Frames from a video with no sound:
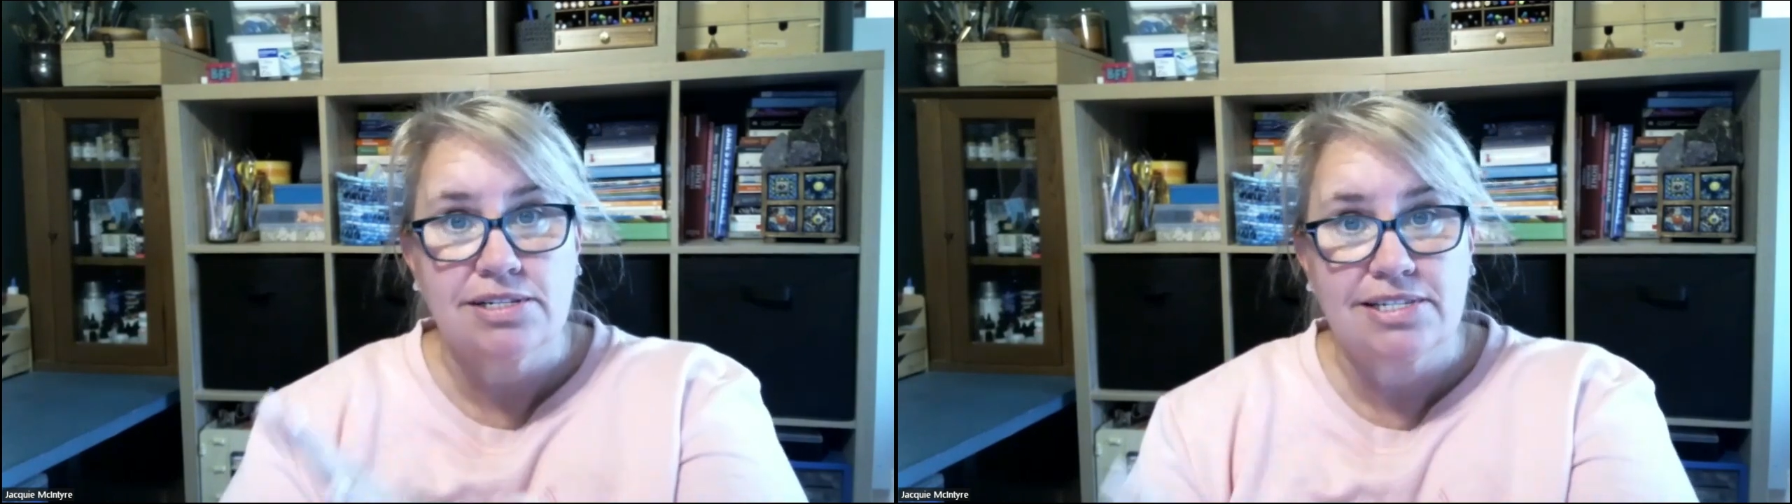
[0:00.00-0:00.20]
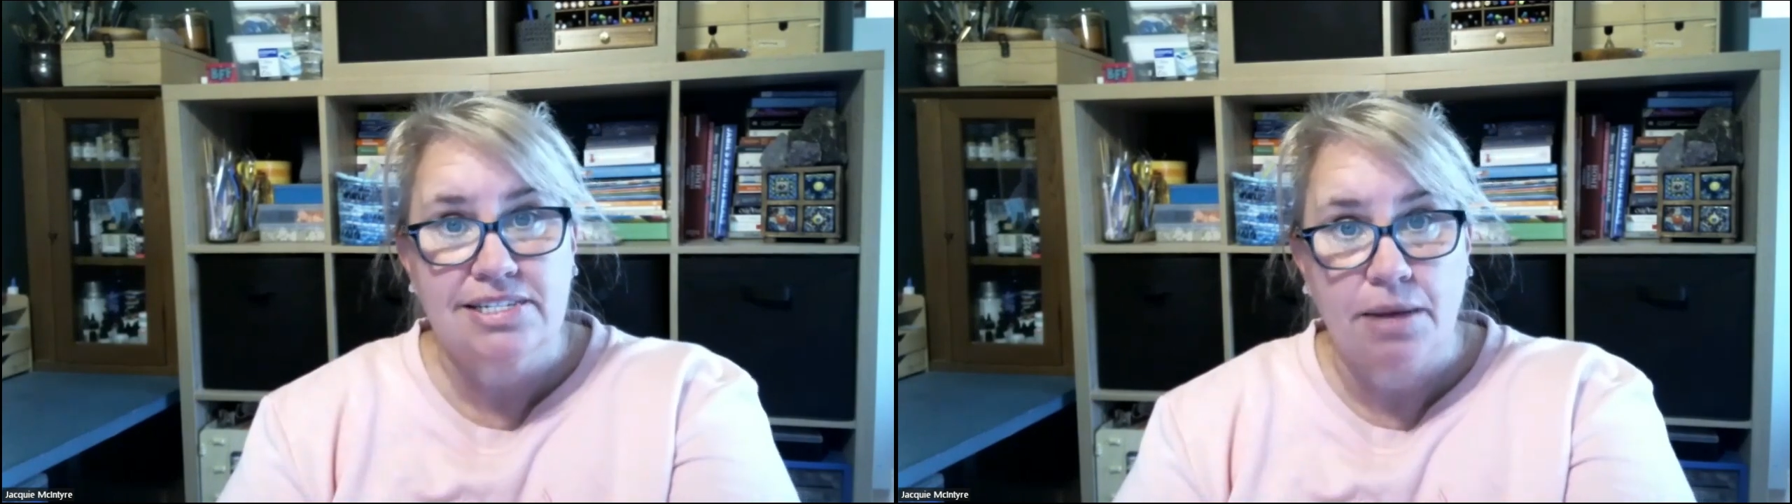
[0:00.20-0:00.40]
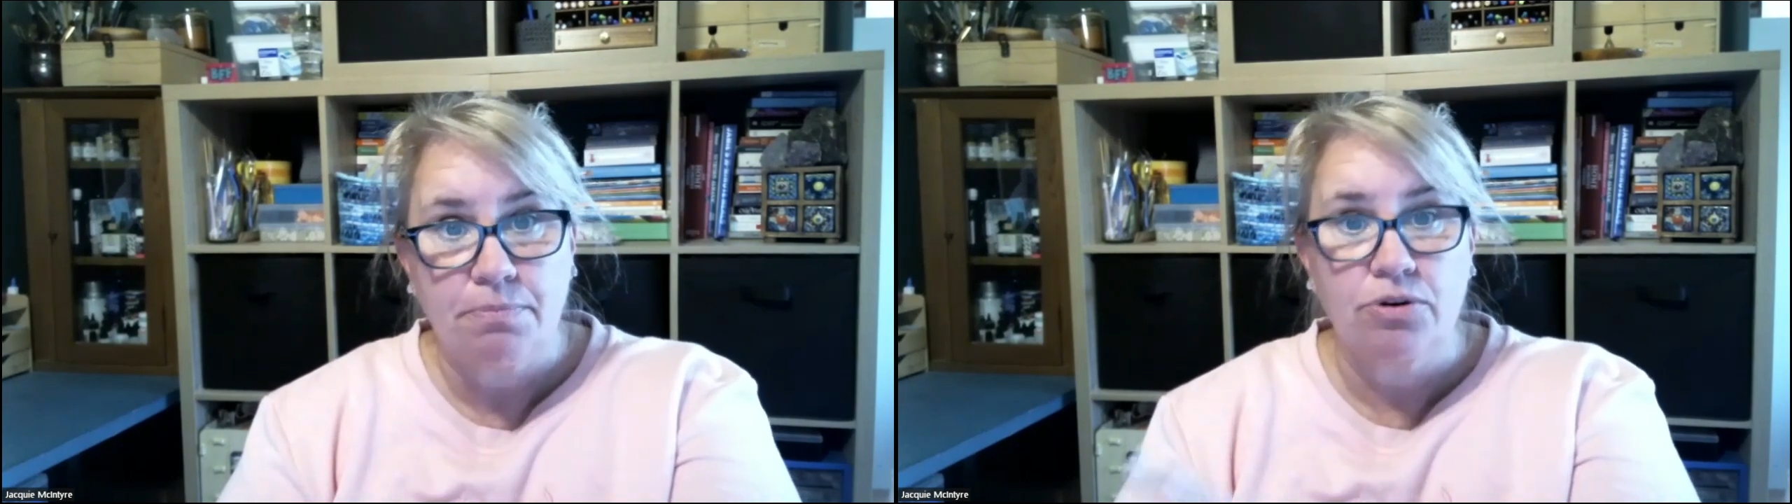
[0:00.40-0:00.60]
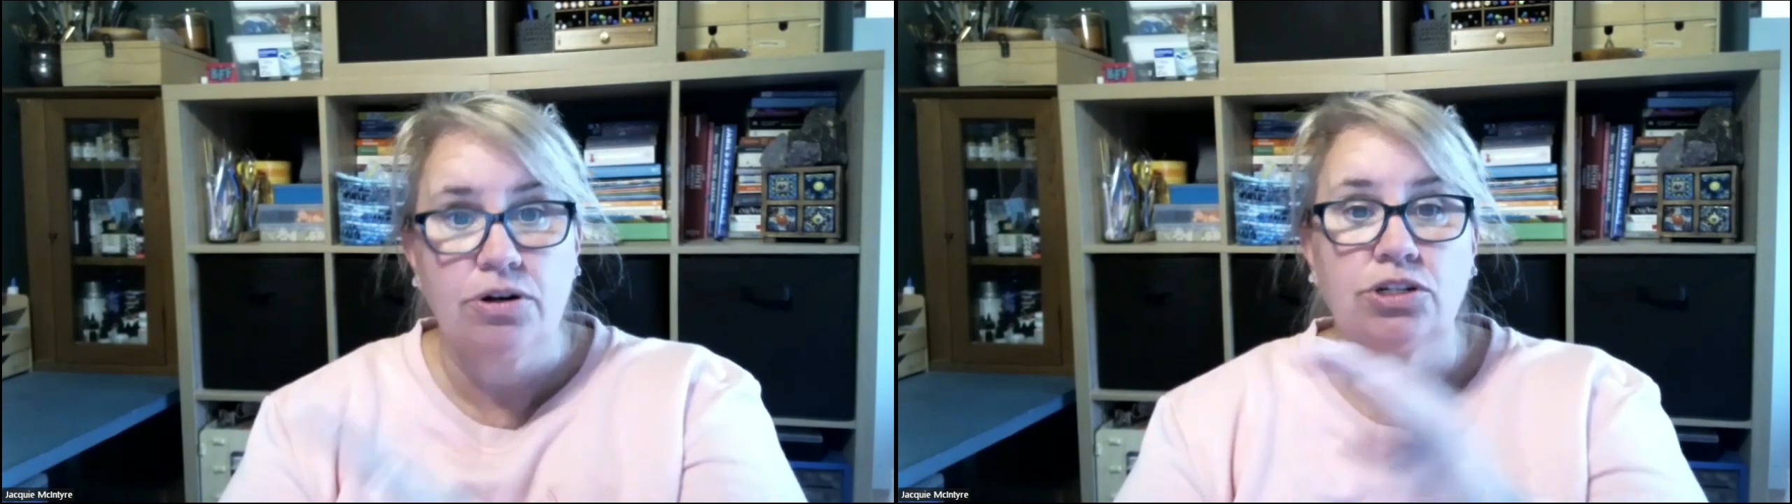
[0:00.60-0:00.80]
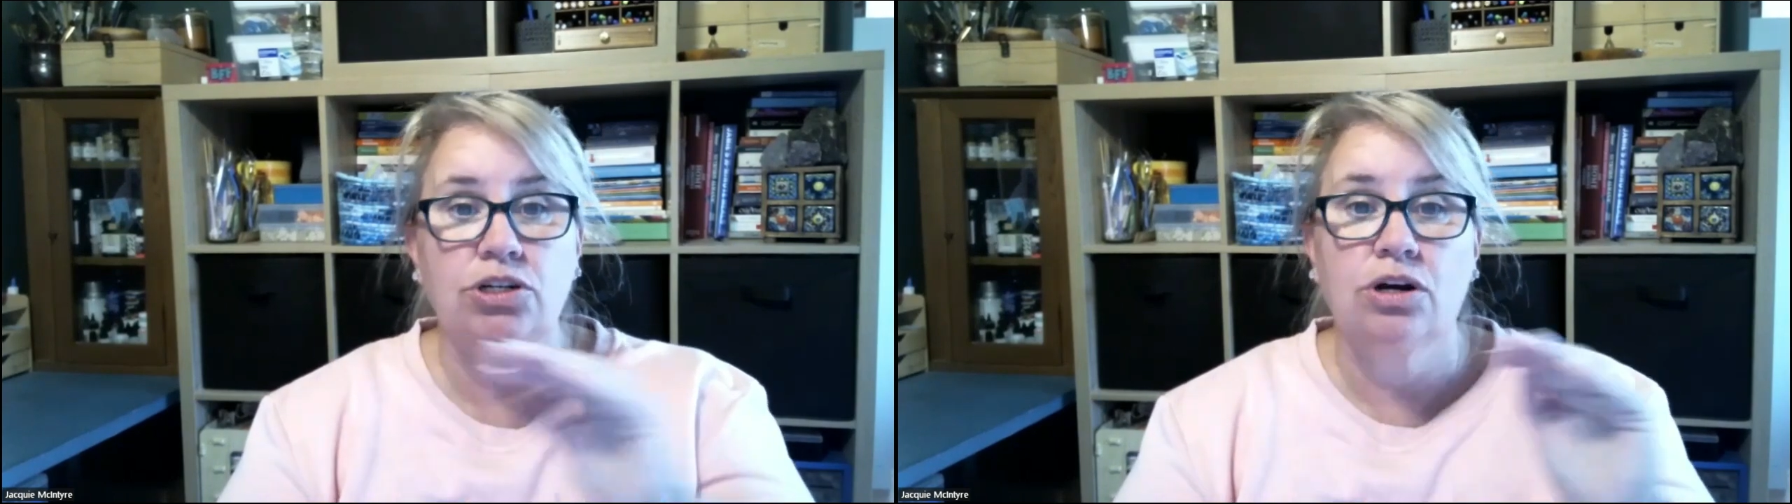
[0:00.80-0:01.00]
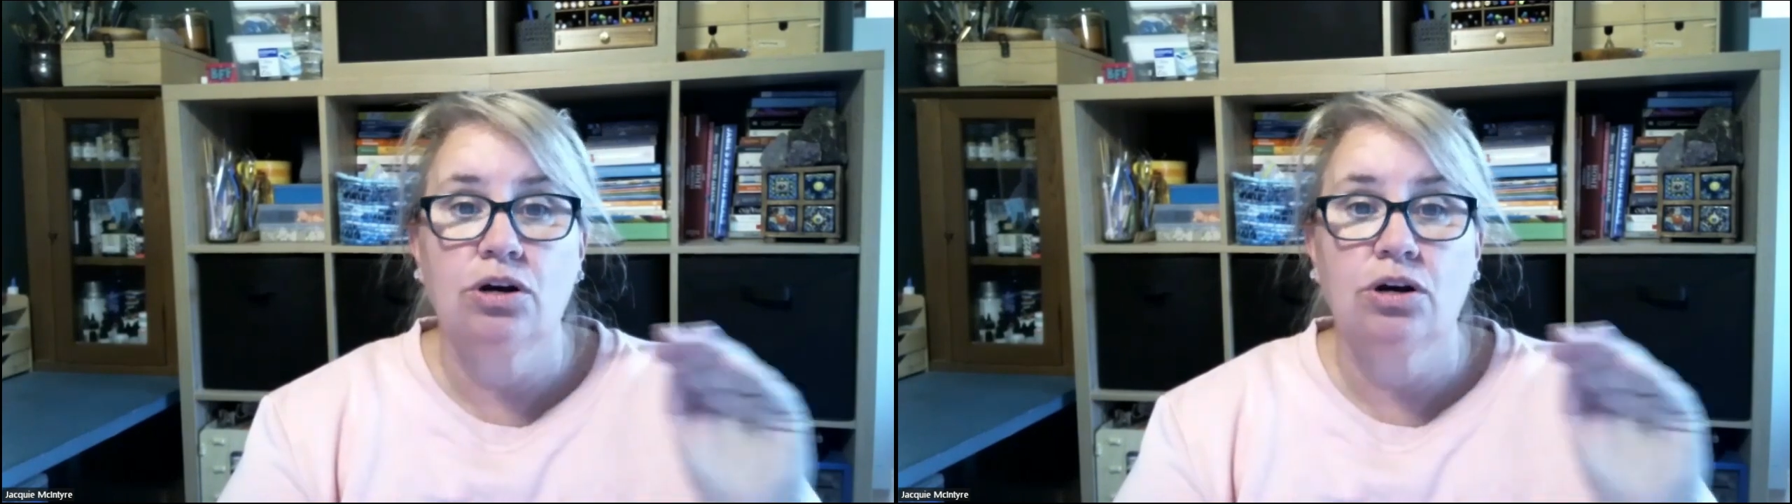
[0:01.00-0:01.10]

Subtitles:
separate